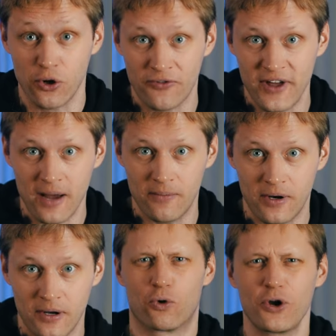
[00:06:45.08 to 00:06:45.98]
solve them.
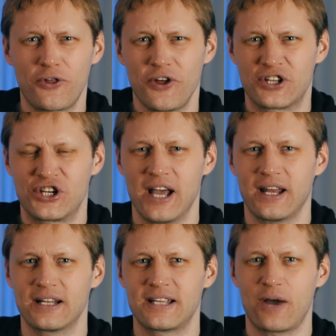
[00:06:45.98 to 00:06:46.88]
Or you think
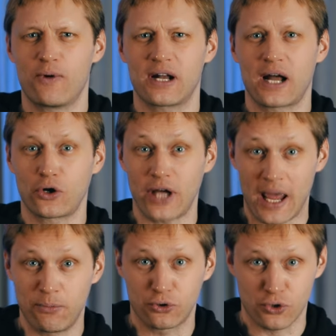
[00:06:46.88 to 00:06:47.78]
China and Taiwan are not
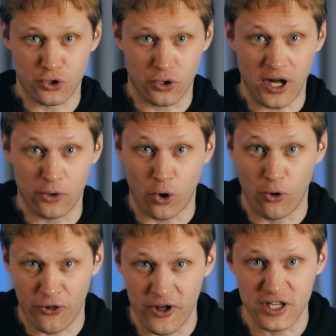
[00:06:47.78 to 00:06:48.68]
able to sort out
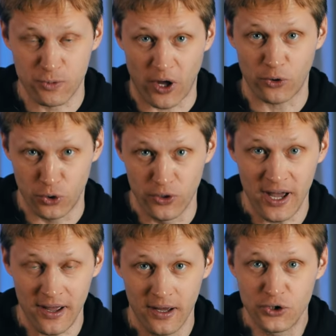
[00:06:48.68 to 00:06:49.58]
all things without you
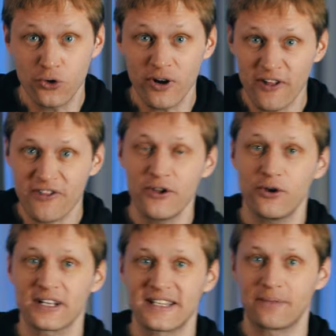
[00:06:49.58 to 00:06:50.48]
there? Do you really think
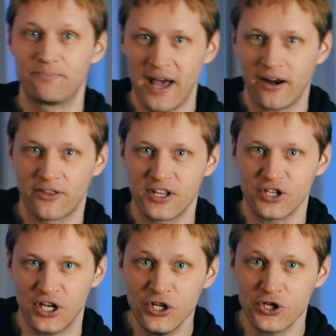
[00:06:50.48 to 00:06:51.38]
you understand better
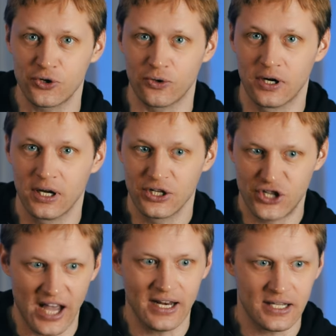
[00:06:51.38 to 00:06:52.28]
this issue,
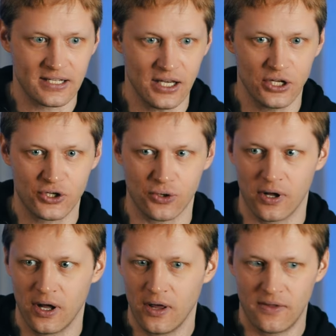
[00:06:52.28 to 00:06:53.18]
Chinese issue,
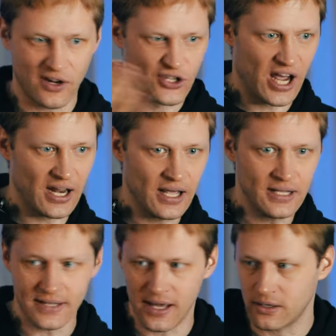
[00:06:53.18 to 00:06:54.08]
than
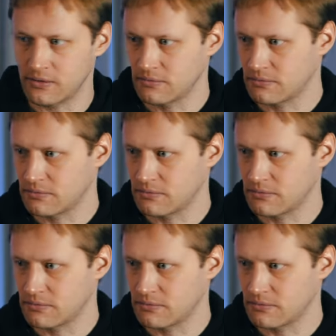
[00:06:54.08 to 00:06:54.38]
Chinese and